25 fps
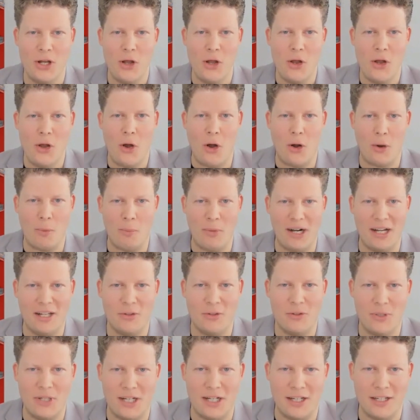augmented
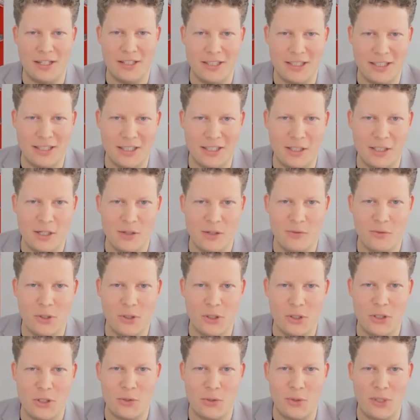reality,
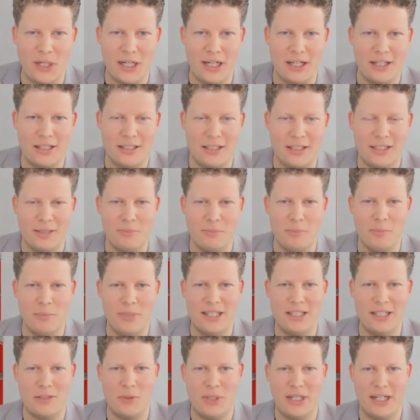virtual reality,
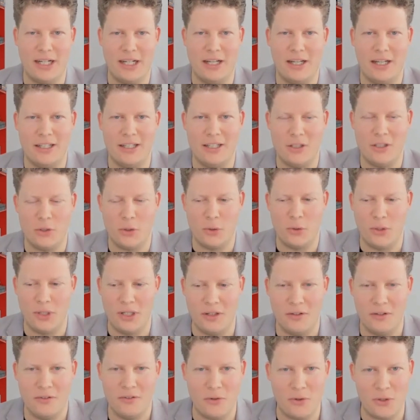mixed reality. So in
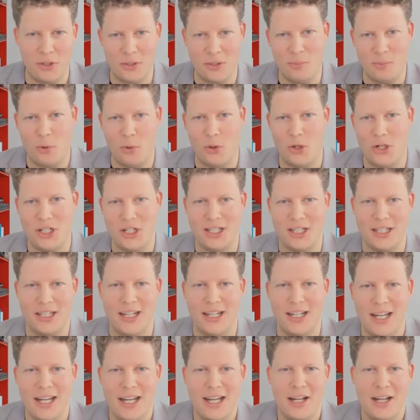the first portion,
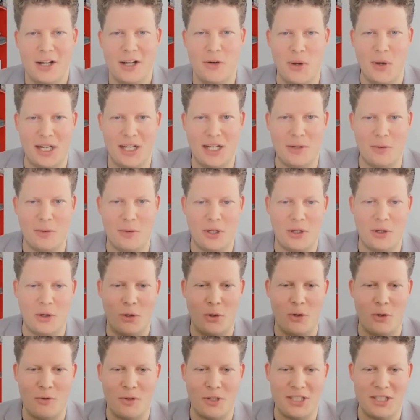quickly I want to
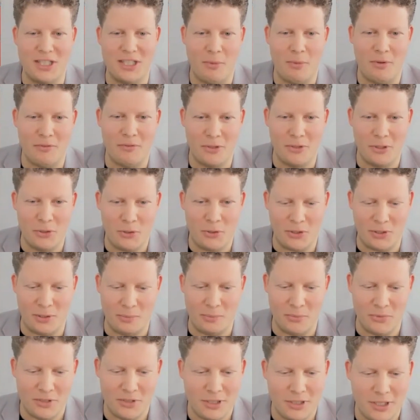go over some of the
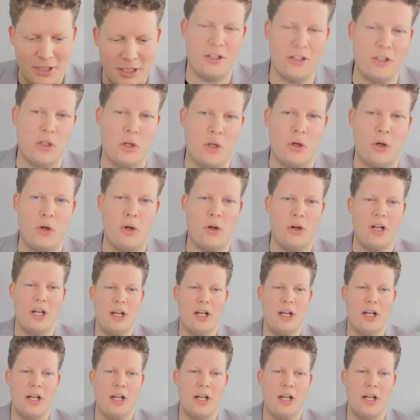terms. So